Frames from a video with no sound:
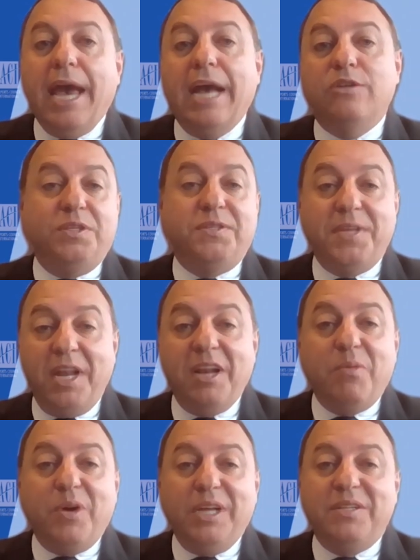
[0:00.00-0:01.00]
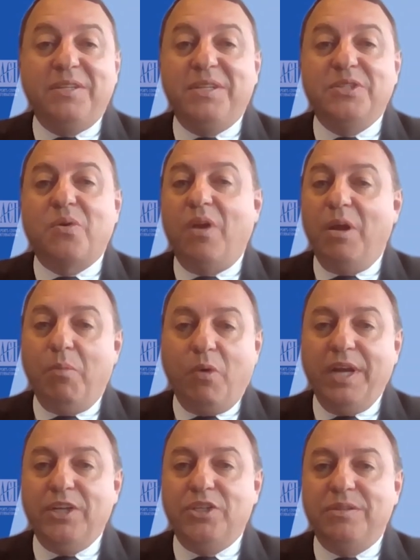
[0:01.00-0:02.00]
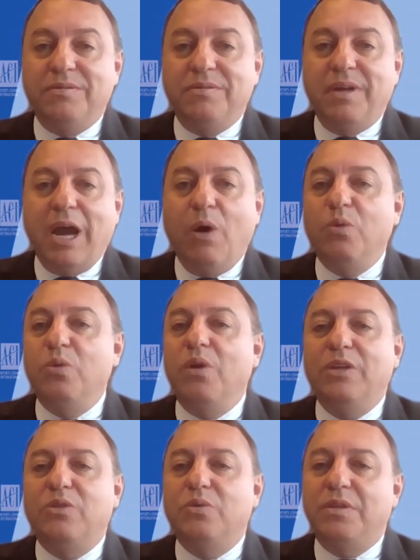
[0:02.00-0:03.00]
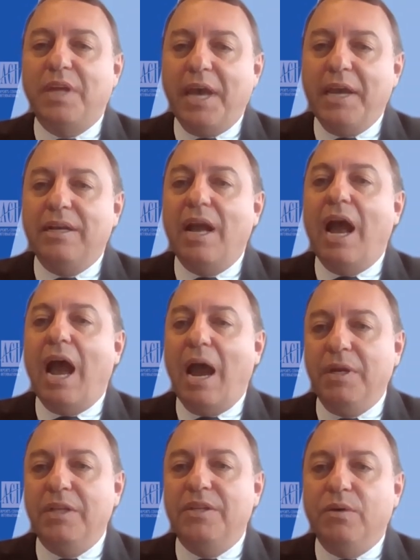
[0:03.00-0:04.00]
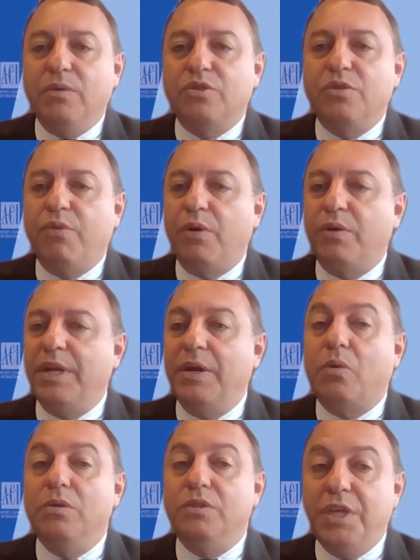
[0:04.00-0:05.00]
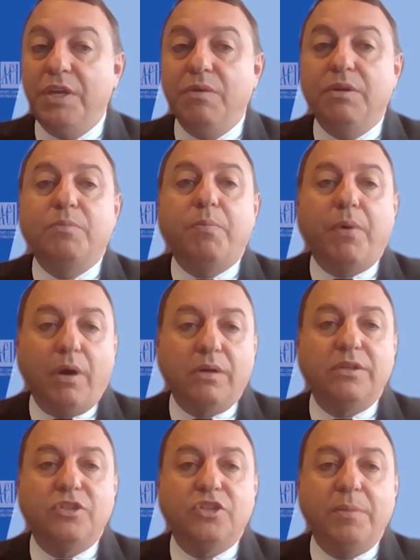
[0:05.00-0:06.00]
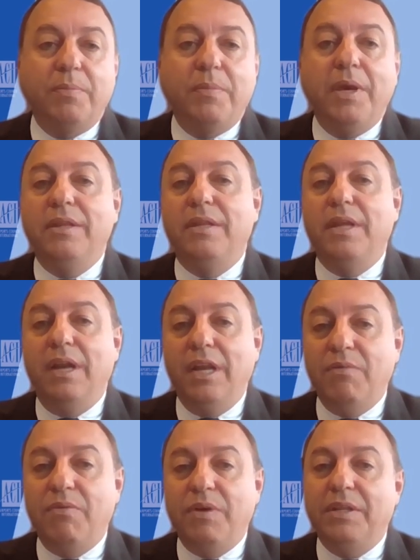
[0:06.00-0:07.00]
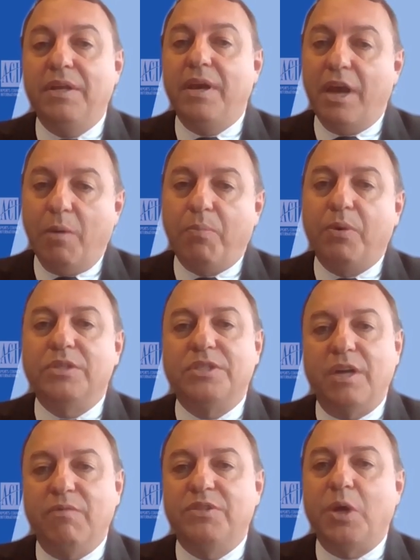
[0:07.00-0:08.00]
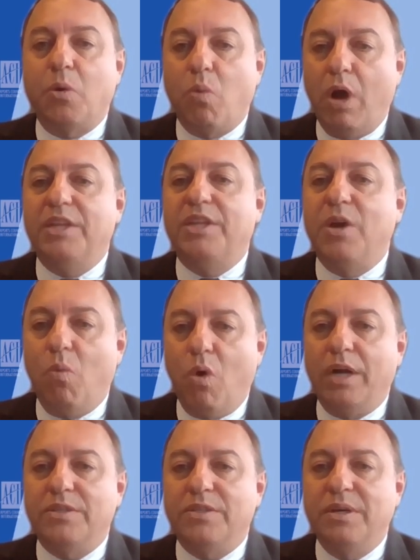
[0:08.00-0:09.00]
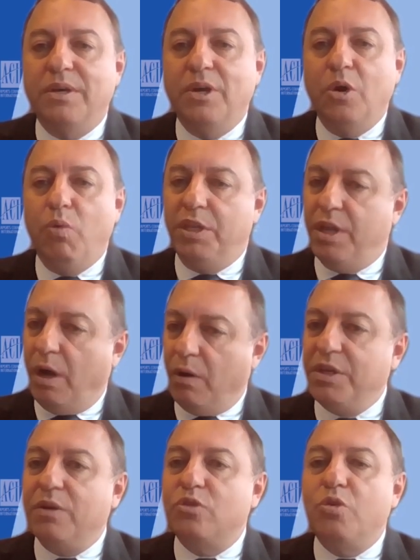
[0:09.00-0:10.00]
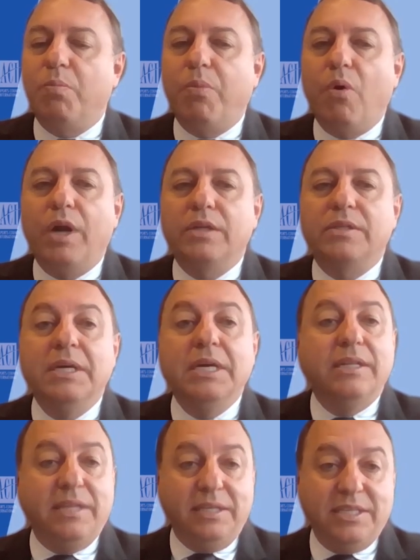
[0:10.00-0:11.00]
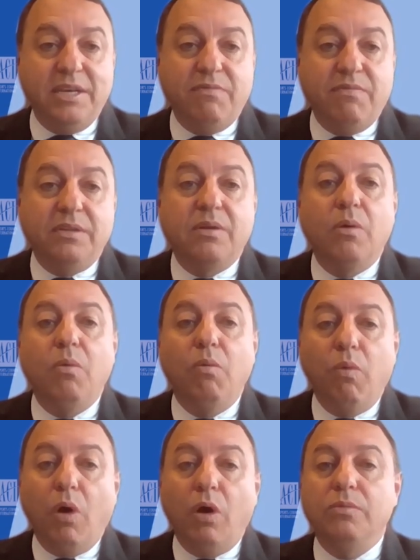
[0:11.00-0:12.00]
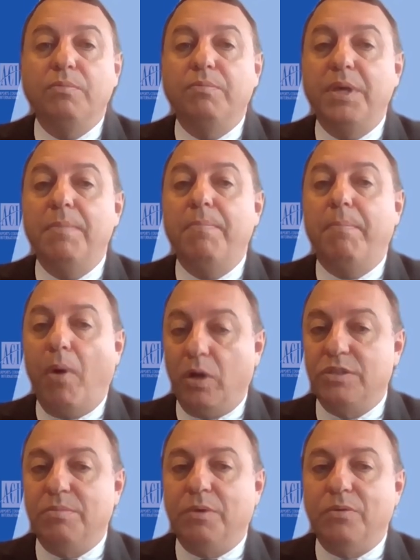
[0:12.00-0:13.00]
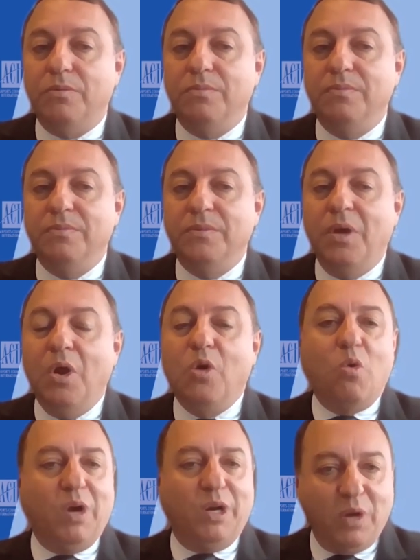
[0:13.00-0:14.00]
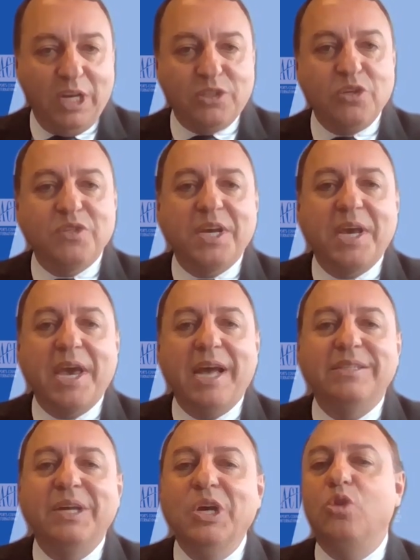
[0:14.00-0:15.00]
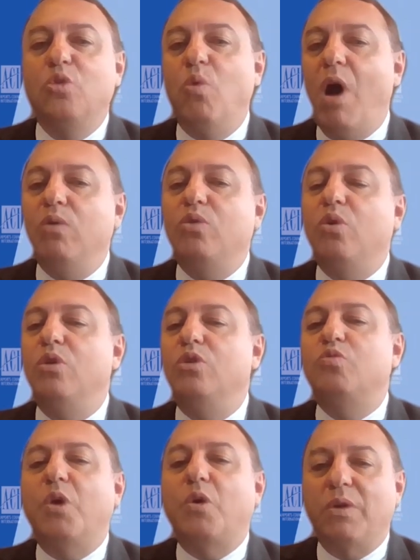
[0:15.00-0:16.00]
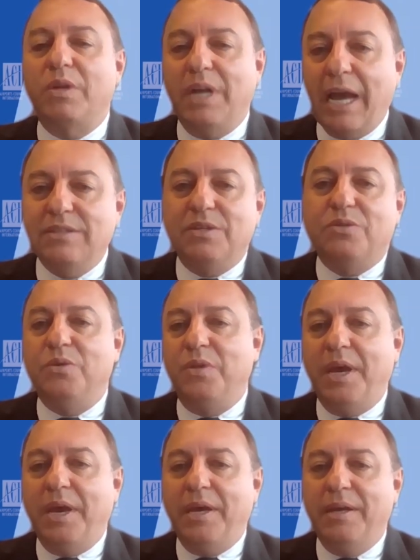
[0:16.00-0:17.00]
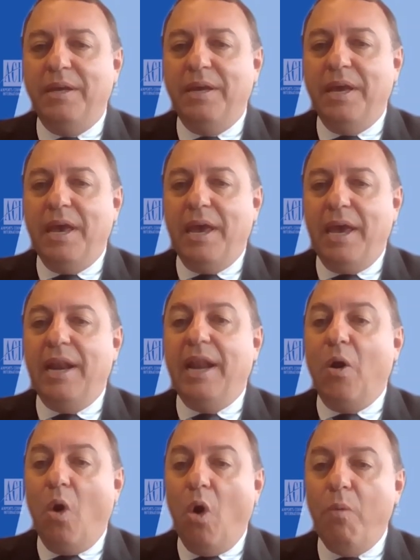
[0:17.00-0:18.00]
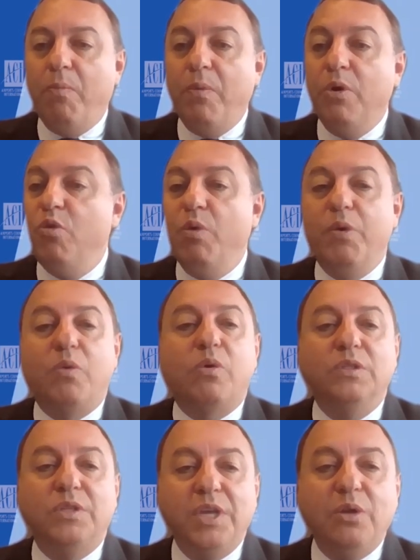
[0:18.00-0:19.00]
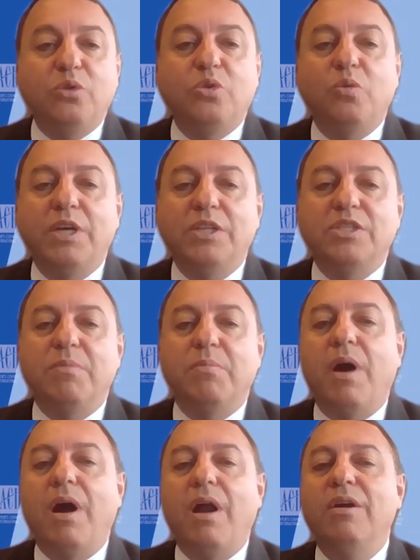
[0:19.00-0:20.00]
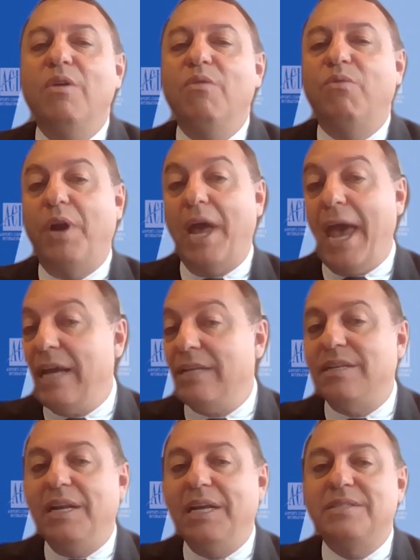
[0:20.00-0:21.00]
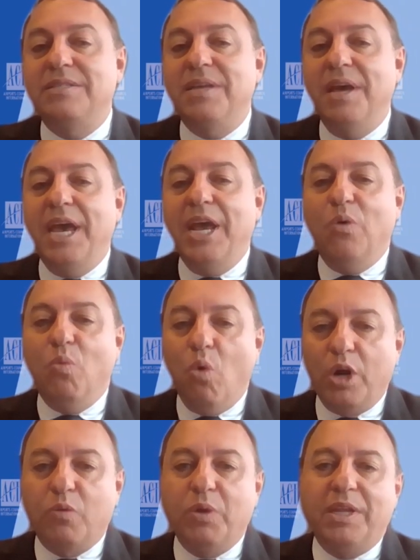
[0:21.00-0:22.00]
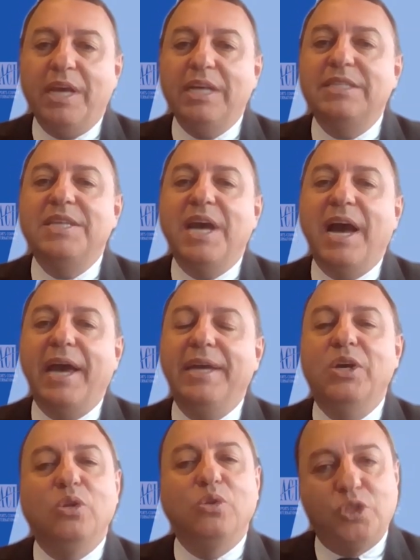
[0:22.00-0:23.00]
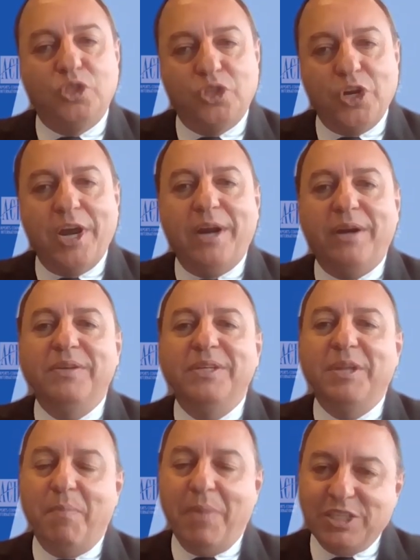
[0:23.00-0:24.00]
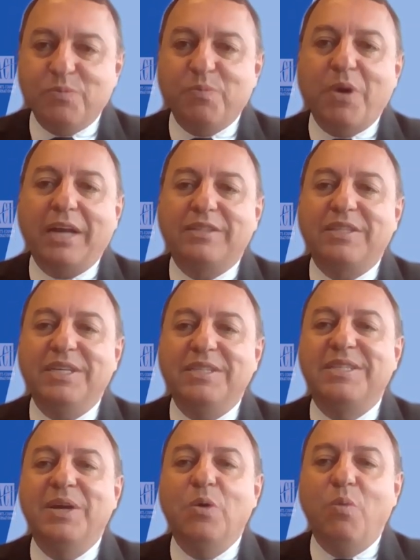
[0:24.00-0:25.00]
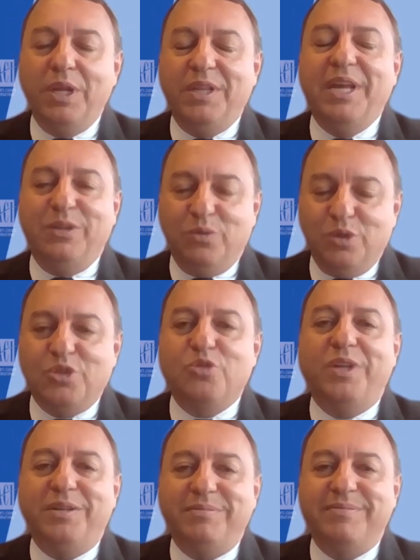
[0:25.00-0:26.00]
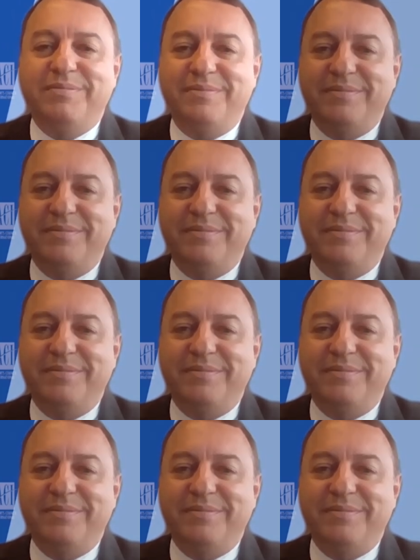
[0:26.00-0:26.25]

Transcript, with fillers: As we celebrate this collaboration, I would like to thank Amadeus for their continued partnership in delivering the Airport Service Quality Awards. Without their support, this event won't be possible. Congratulations again do recognize it today? And I hope you will continue to raise the bar for excellence and work with ACI to share the best practice with the industry.